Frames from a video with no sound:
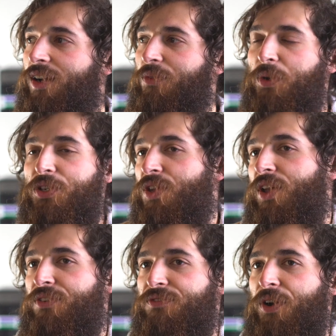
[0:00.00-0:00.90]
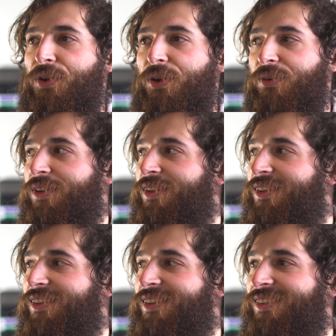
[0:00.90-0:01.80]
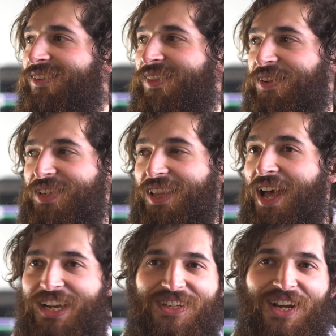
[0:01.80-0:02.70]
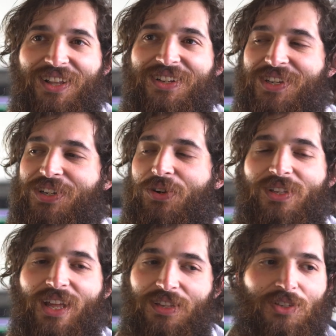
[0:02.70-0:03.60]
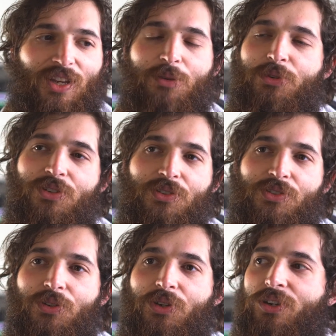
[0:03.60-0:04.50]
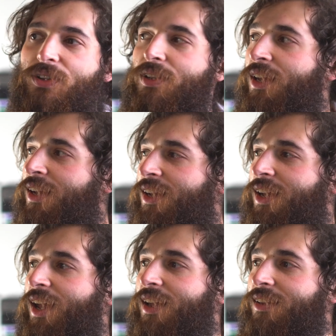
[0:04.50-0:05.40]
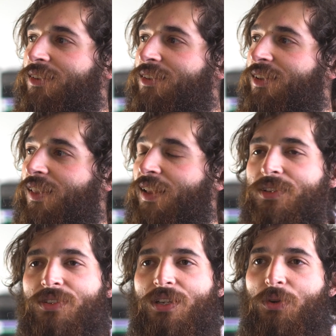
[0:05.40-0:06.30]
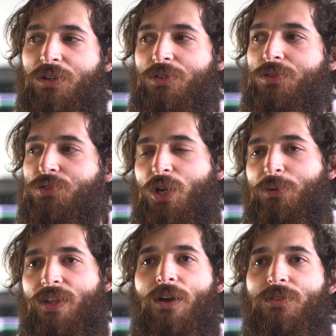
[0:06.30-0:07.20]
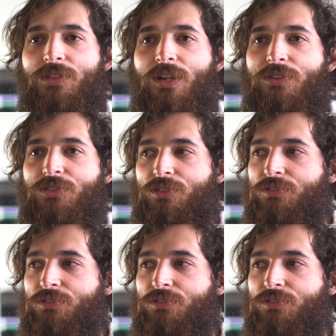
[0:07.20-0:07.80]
when you take a photo, there's a lot of colors that go into that. These cameras are so good, and the last thing you want to do is drop $1,000 on a